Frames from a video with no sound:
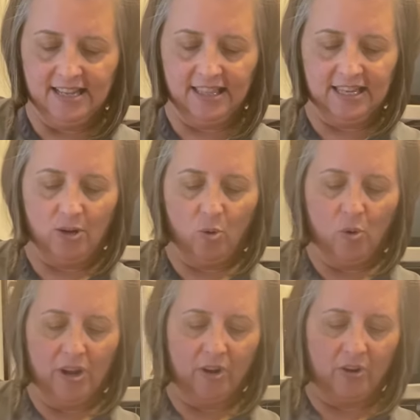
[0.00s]
the
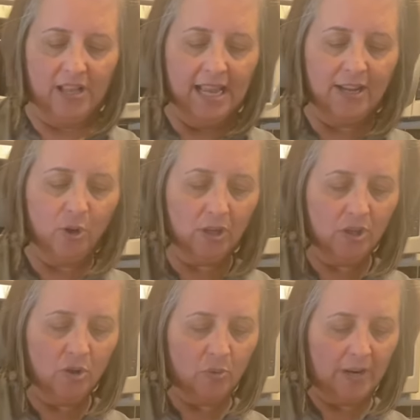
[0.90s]
oil. And you can
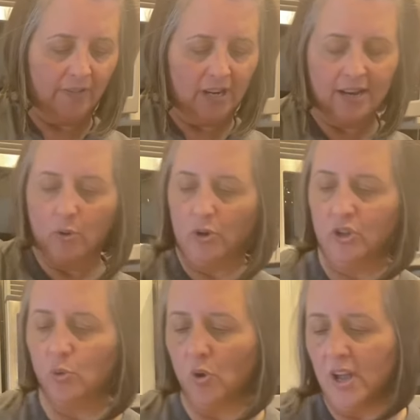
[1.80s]
use whatever kind of oil
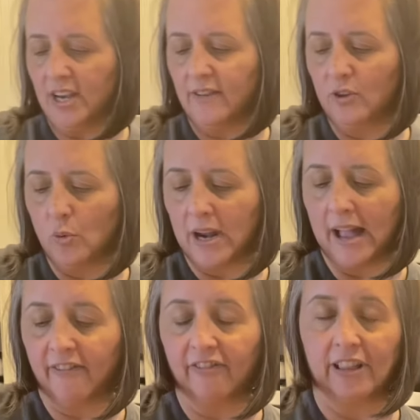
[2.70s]
you want. And if you want to
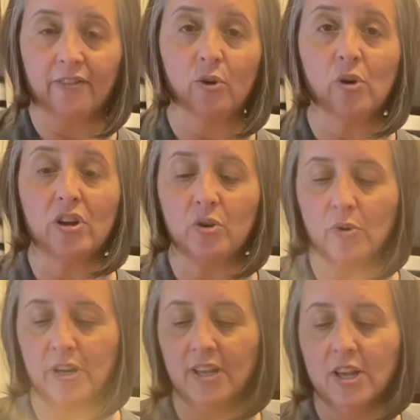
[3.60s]
have flavored oil, you
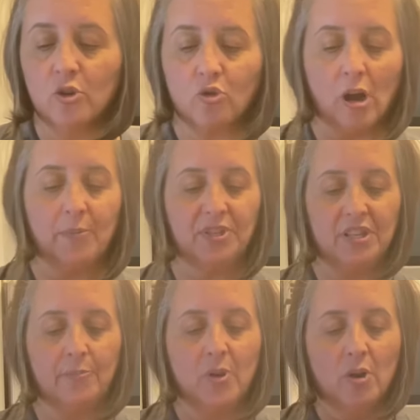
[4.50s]
want to drop
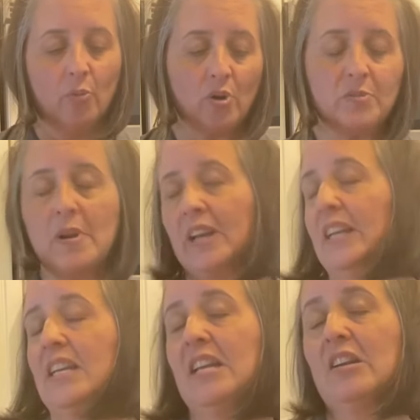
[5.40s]
some rosemary in
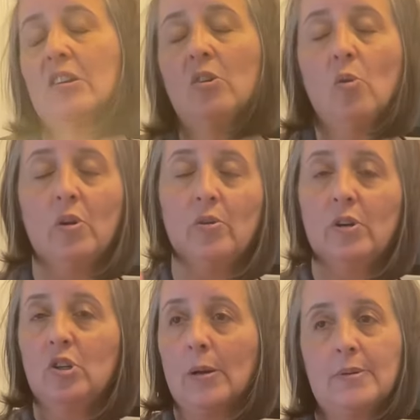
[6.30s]
here, or you want to
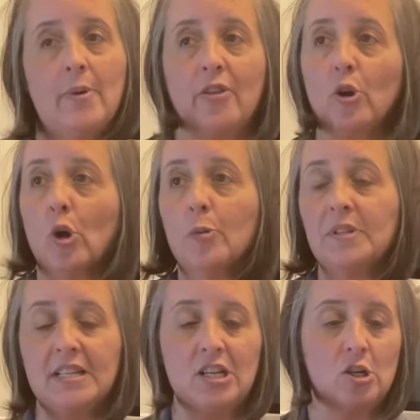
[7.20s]
drop some other herbs
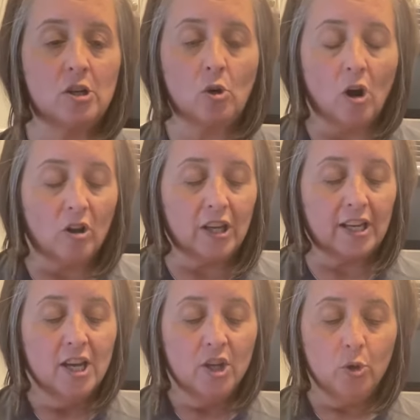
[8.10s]
in here, or garlic,
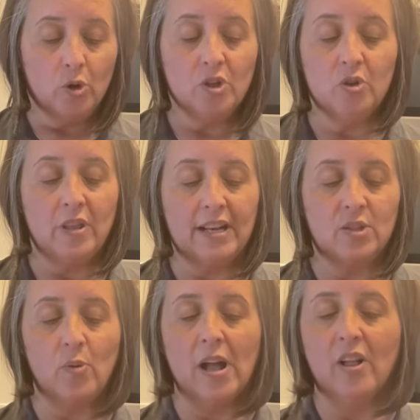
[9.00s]
you can do that as
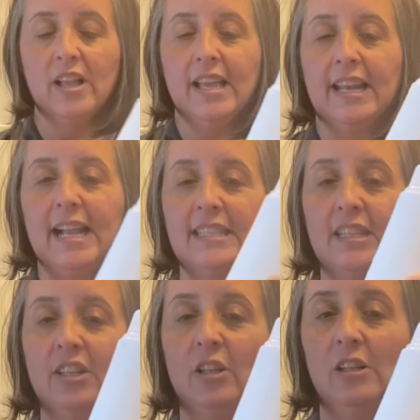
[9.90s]
well. It has a
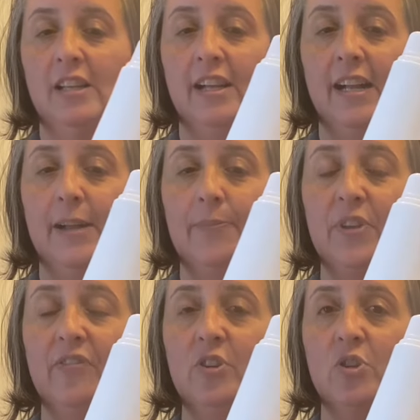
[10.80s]
little um,
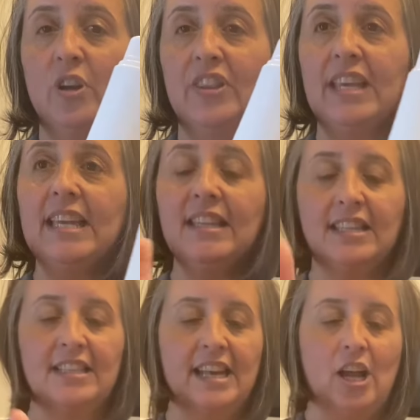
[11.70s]
diffuser on the end that's
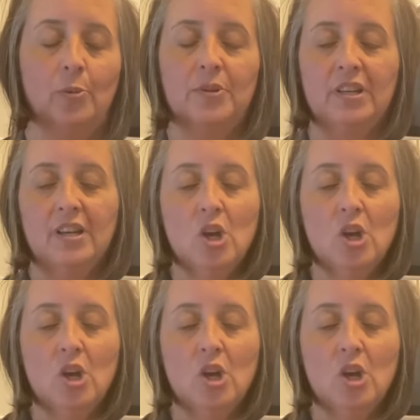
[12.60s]
going to help to